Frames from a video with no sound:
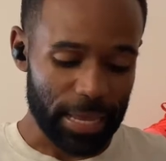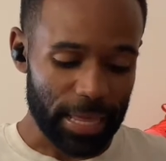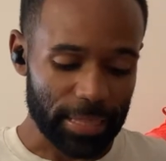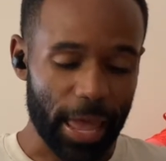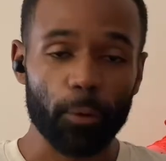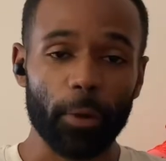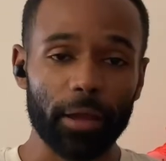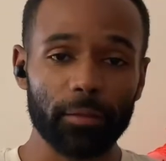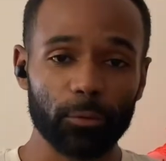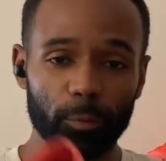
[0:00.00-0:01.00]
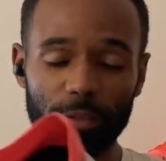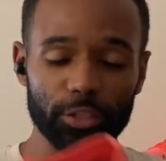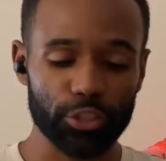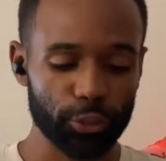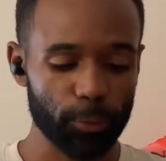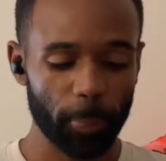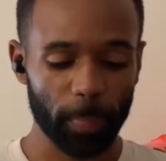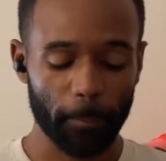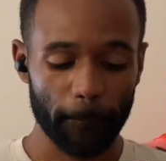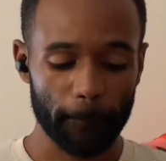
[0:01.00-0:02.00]
that way with this shoe.
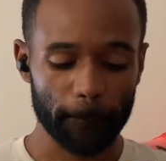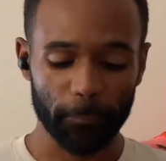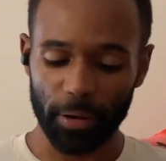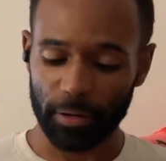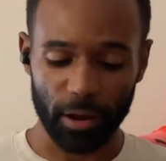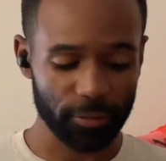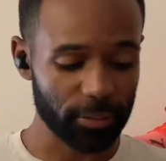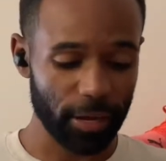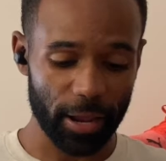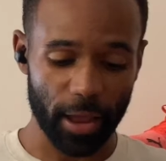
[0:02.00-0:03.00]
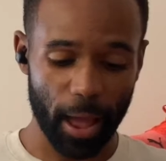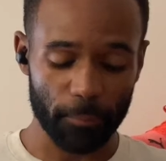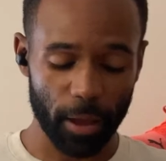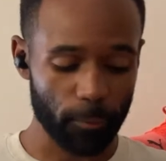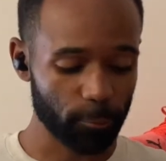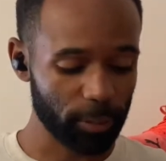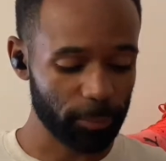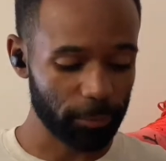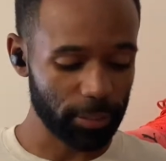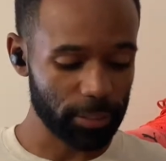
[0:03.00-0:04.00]
But other than that, I'm really
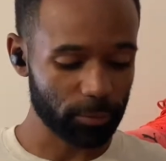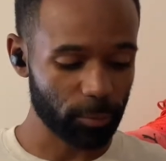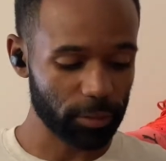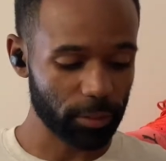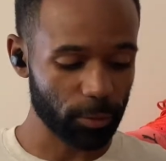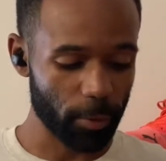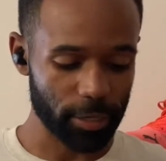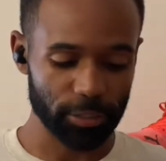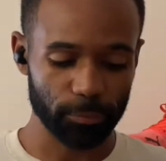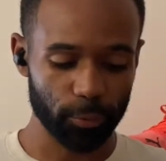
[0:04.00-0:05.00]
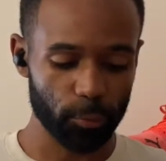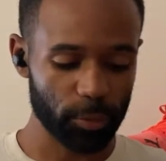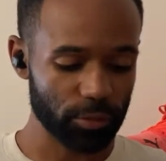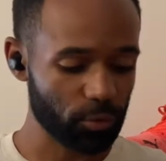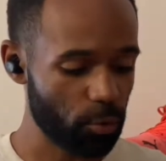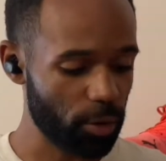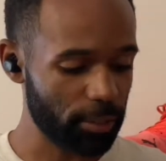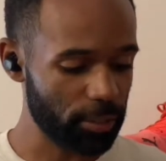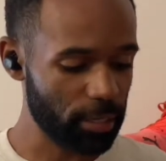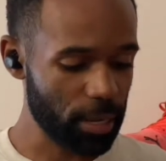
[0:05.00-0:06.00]
pleased with the direction Puma is going
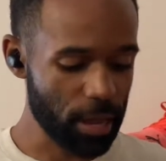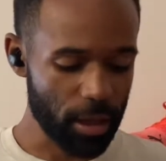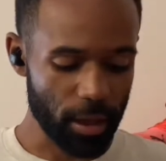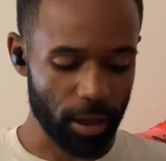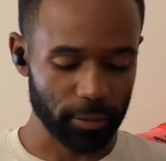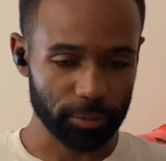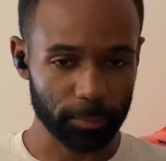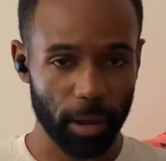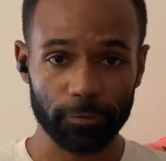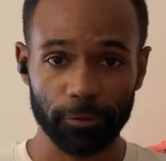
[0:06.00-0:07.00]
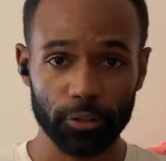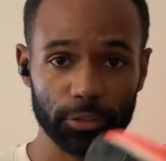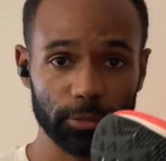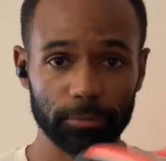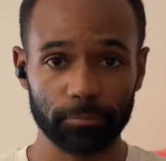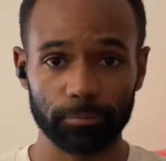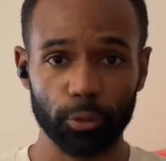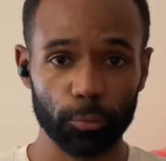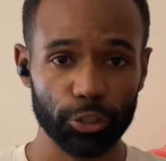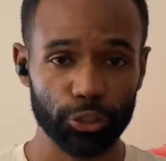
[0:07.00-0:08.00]
in. This is my first
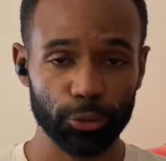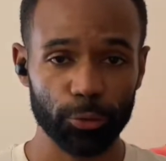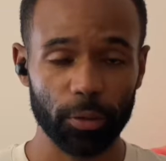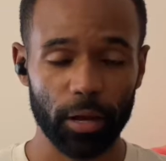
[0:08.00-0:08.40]
Puma shoe